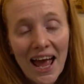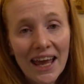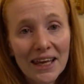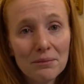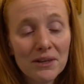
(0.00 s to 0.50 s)

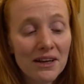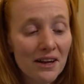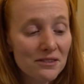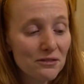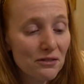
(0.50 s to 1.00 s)
And
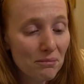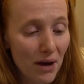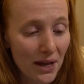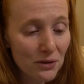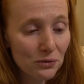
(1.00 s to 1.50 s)
because of the
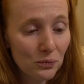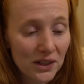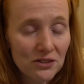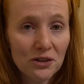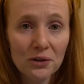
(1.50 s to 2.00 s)
mild
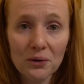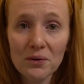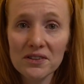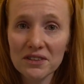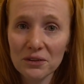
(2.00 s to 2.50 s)
winter, there
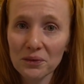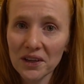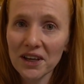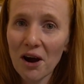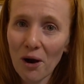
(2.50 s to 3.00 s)
wasn't a
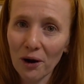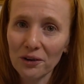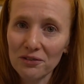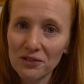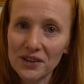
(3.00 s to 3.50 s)
really
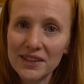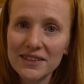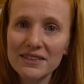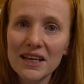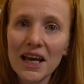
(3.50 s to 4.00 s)
hard
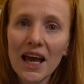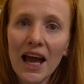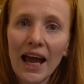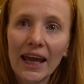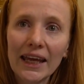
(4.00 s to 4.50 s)
freeze.
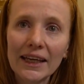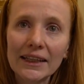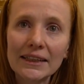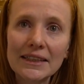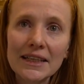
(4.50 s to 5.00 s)

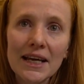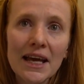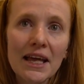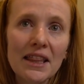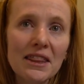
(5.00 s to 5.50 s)
And
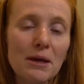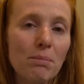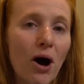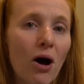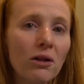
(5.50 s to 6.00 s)
the
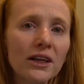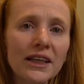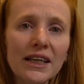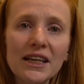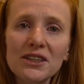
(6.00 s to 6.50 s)

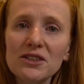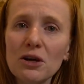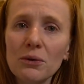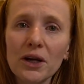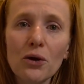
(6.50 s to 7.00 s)
pollen is
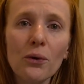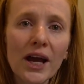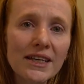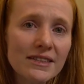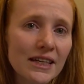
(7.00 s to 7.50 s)
going
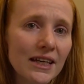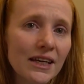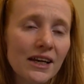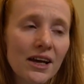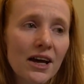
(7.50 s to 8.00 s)

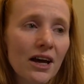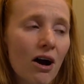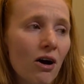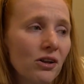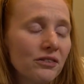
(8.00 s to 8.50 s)
crazy
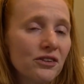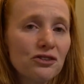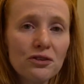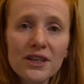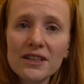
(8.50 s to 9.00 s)
all of the
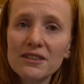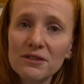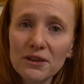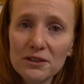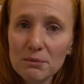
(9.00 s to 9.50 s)
trees
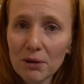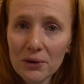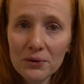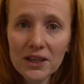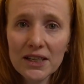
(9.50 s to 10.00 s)
have
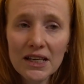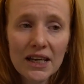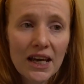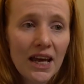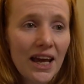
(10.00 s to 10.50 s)
exploded
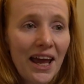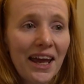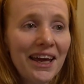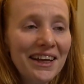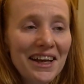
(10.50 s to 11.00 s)

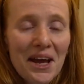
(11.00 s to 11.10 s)
and